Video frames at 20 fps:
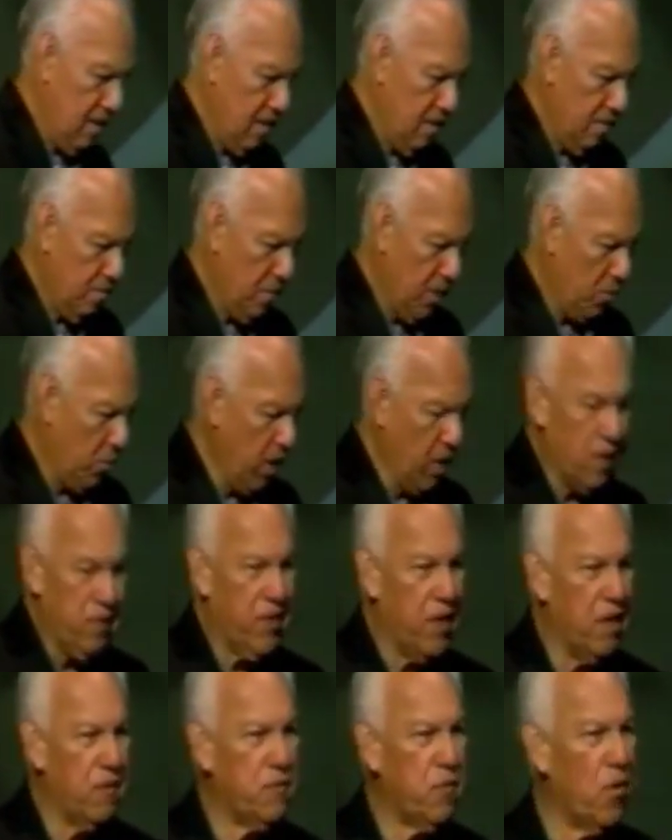But we are
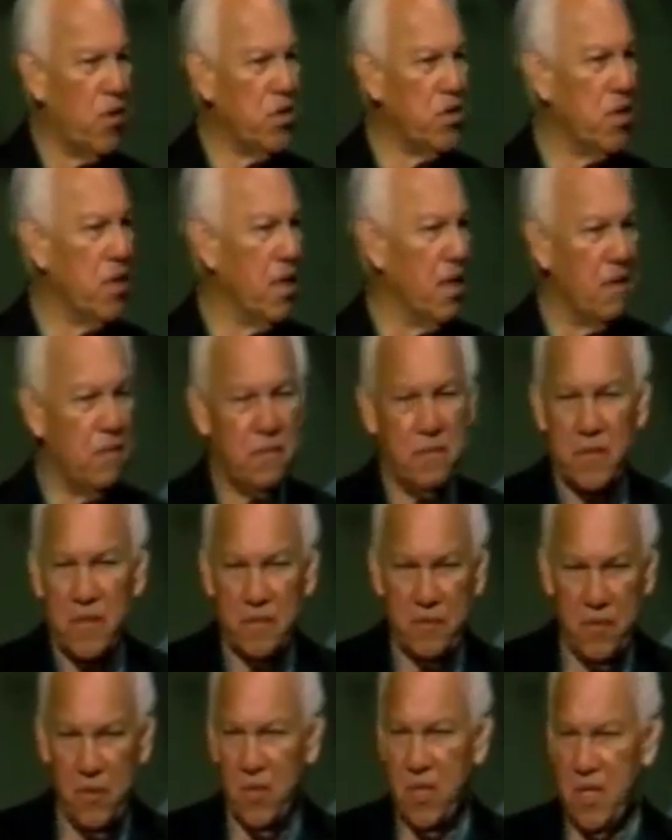very fortunate if
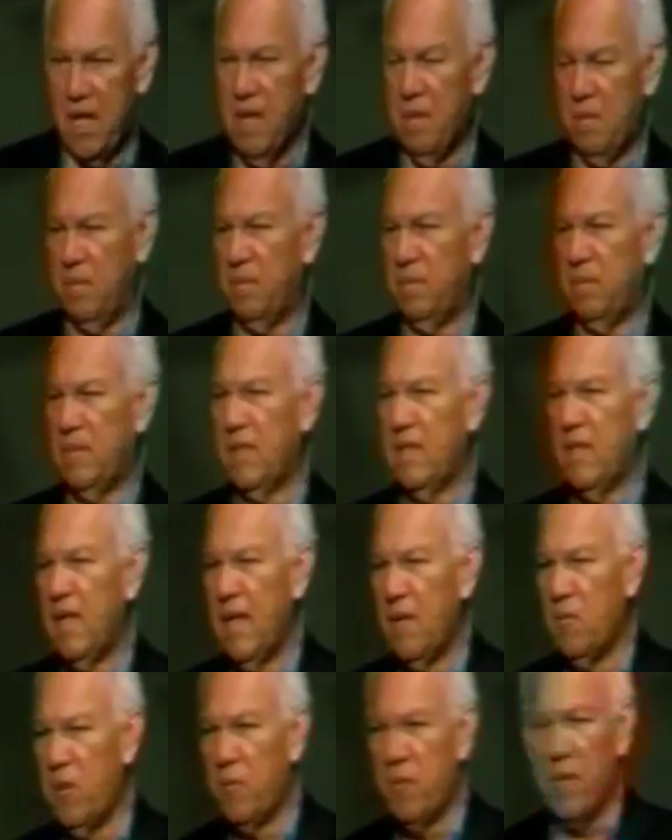a few come.
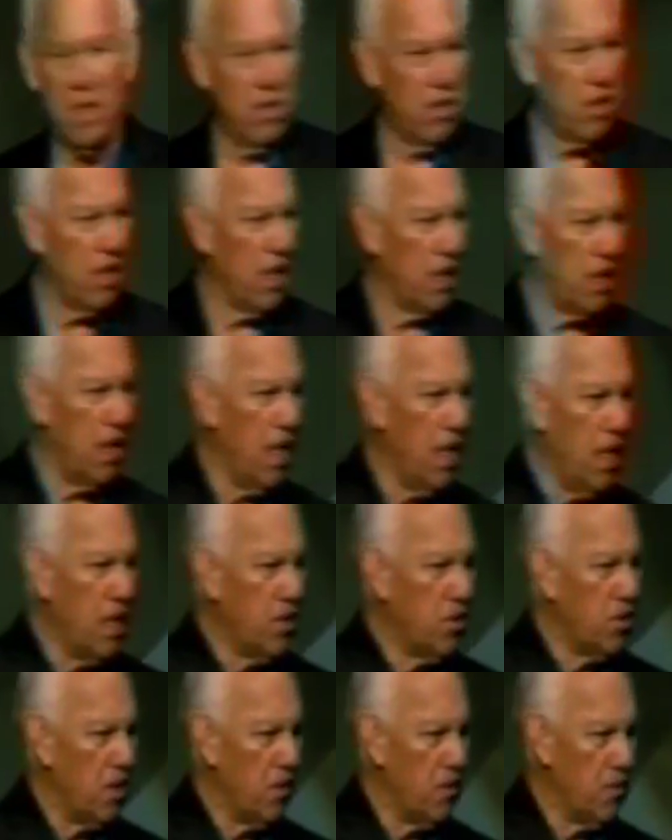And we've been looking at the English
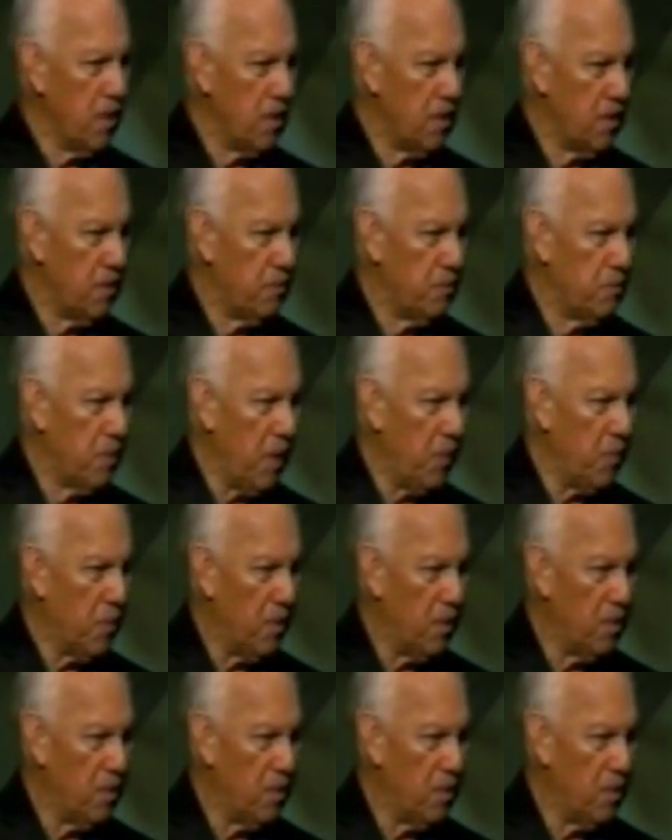service people.